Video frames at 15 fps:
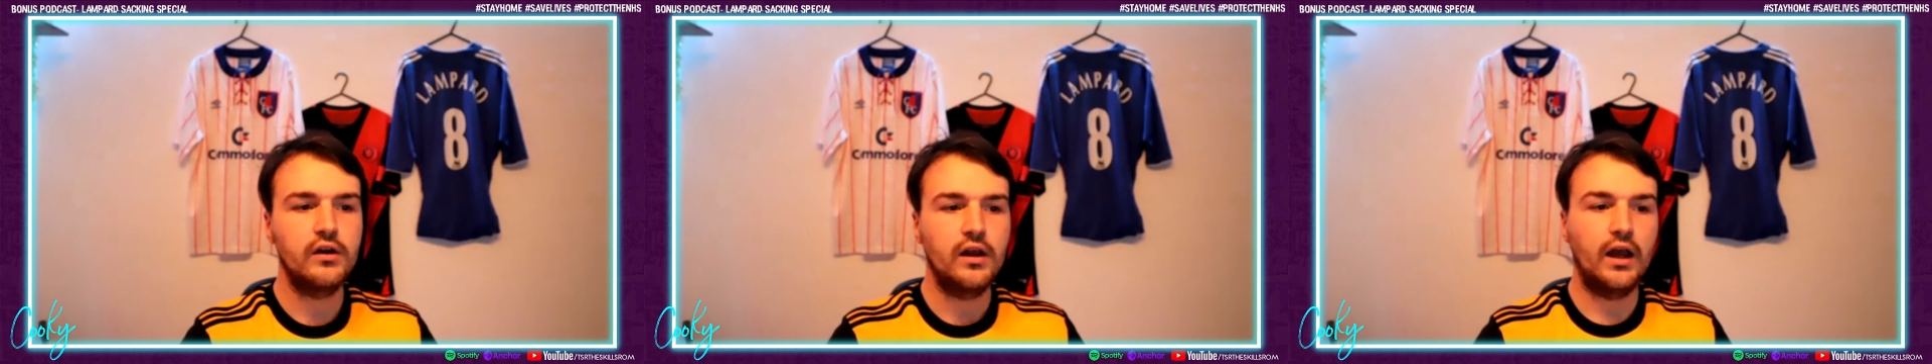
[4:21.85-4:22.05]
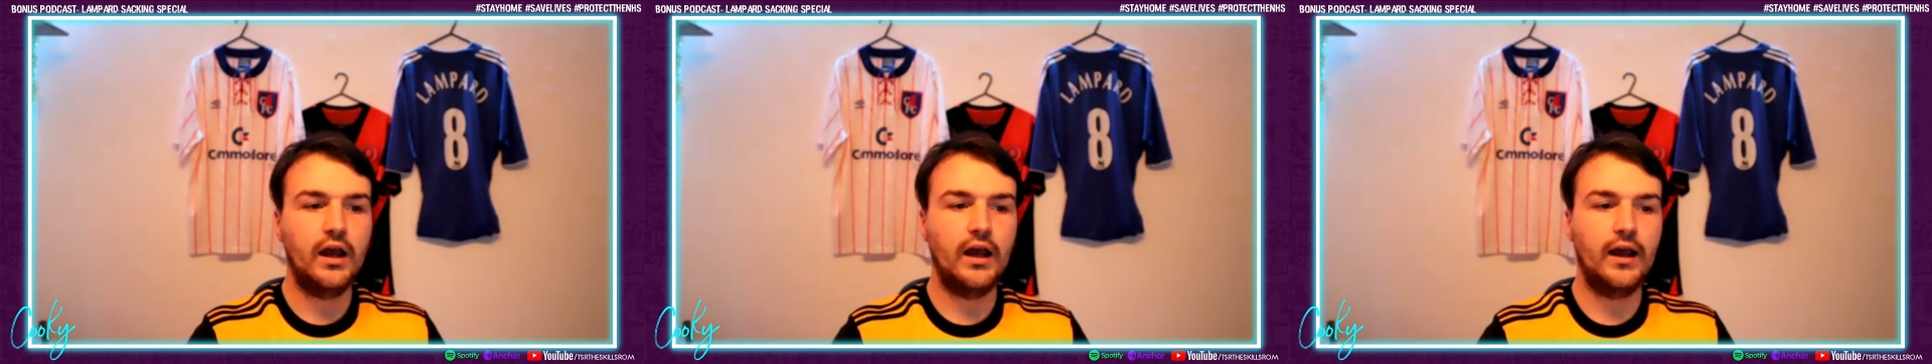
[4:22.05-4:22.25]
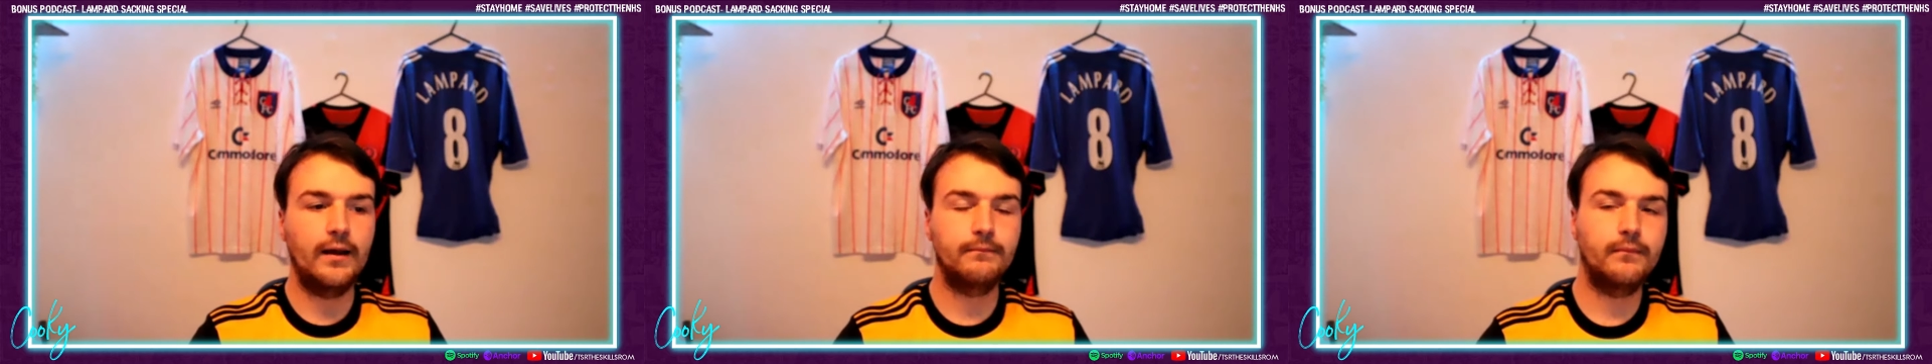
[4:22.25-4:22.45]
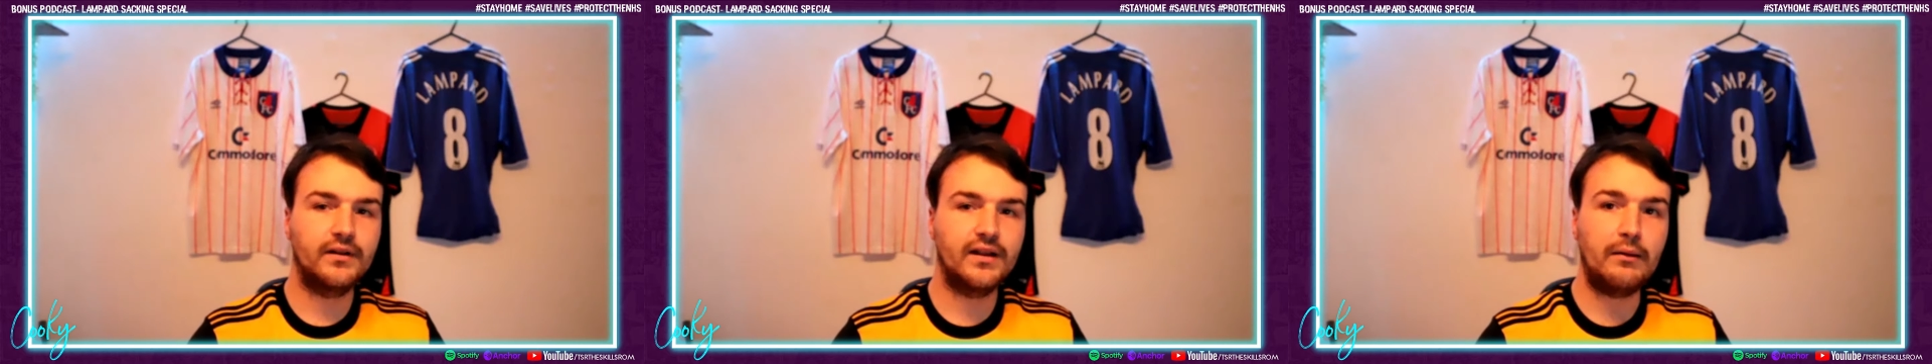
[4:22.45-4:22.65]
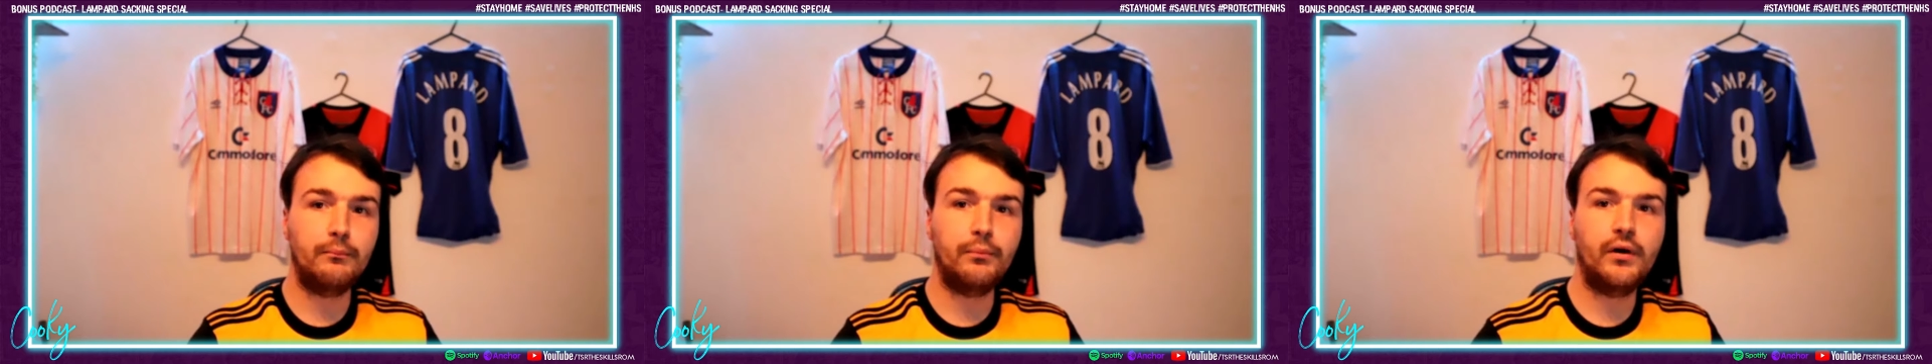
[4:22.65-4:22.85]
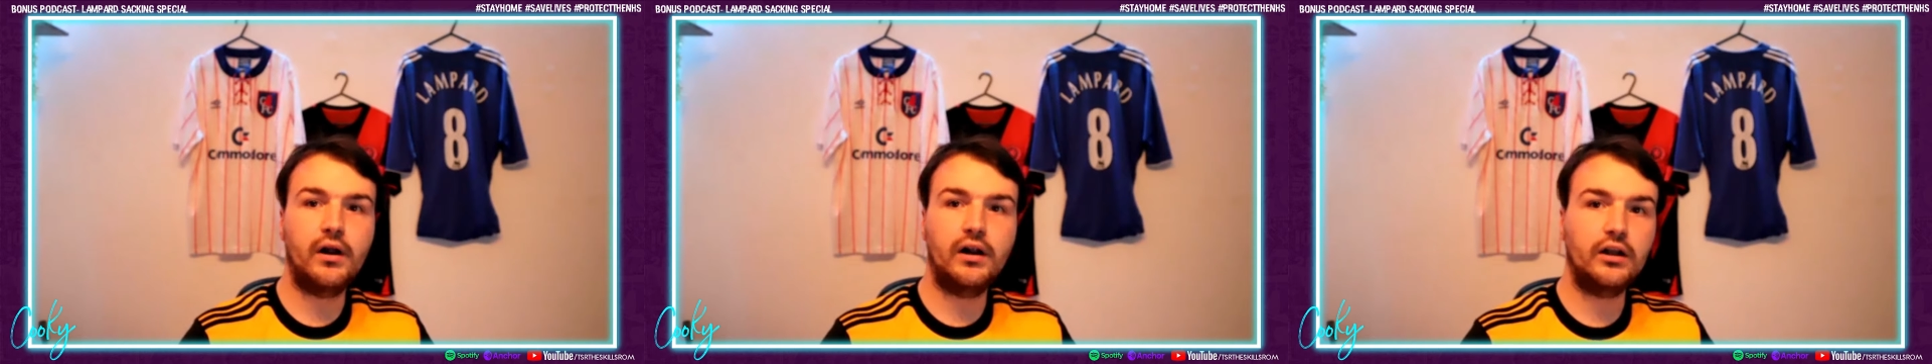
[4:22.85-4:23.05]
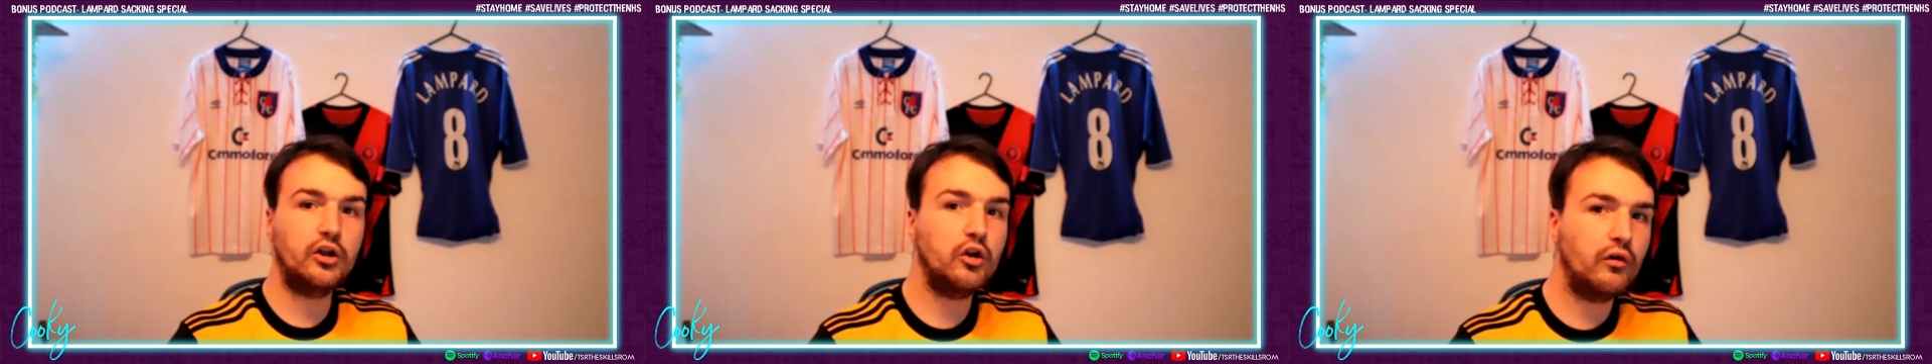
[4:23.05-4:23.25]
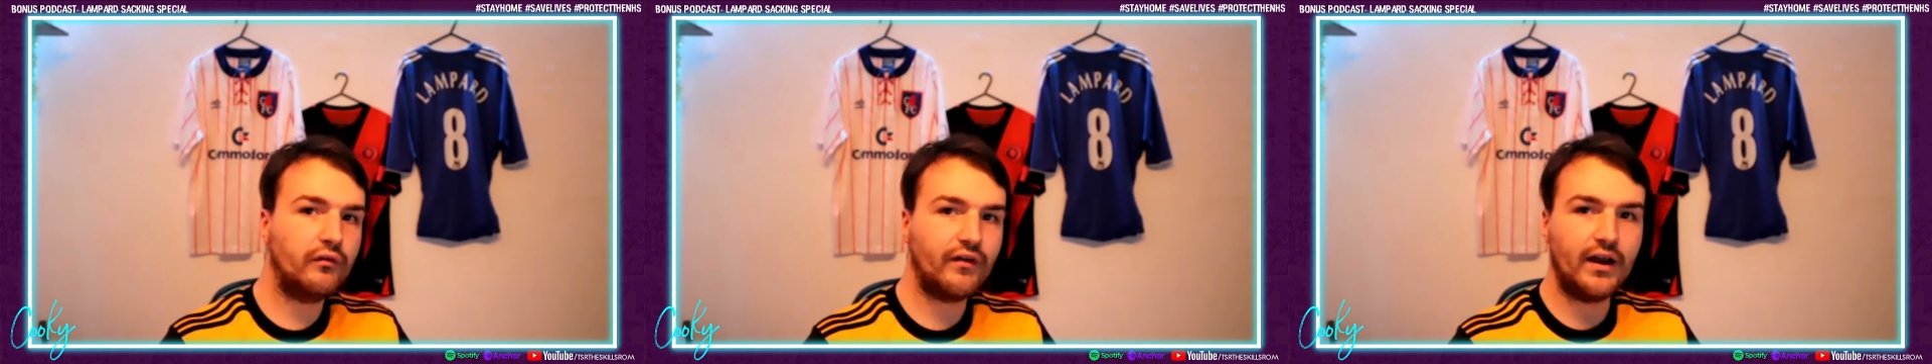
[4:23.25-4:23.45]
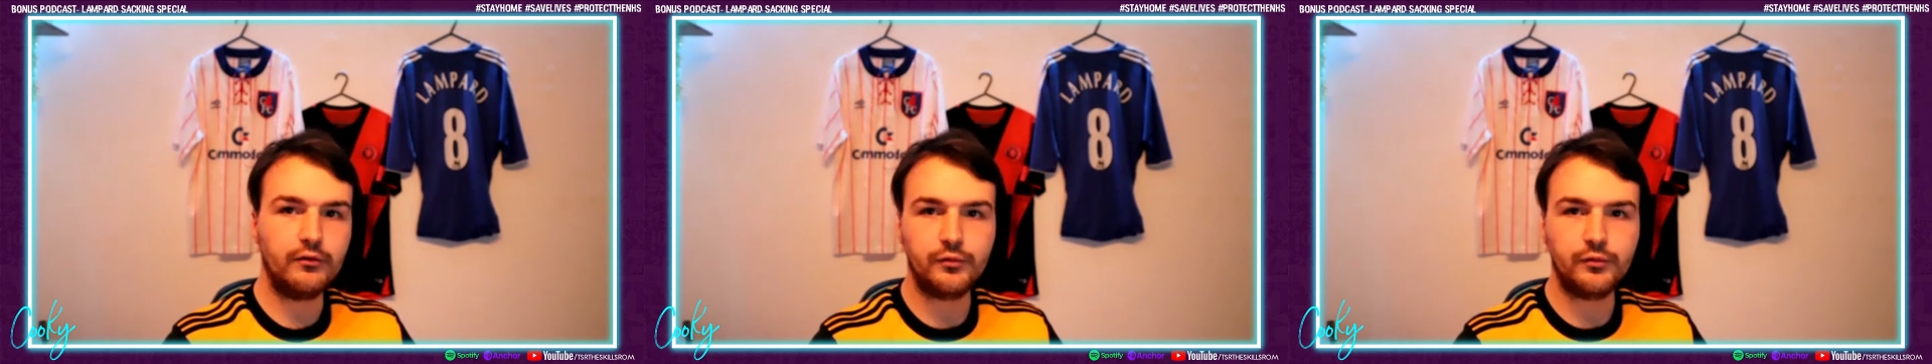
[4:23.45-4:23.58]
Lampard, I love how